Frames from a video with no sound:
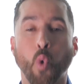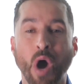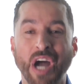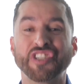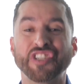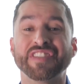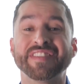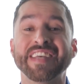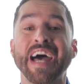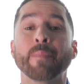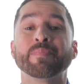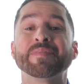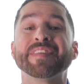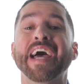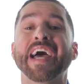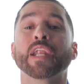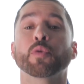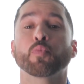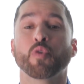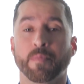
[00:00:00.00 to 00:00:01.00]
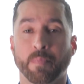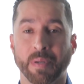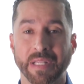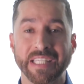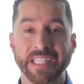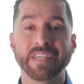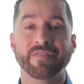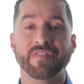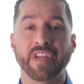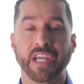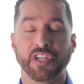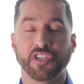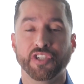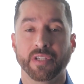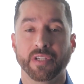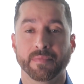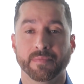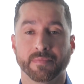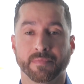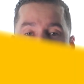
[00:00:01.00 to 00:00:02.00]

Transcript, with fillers: Watch a top ten with Believe Nation.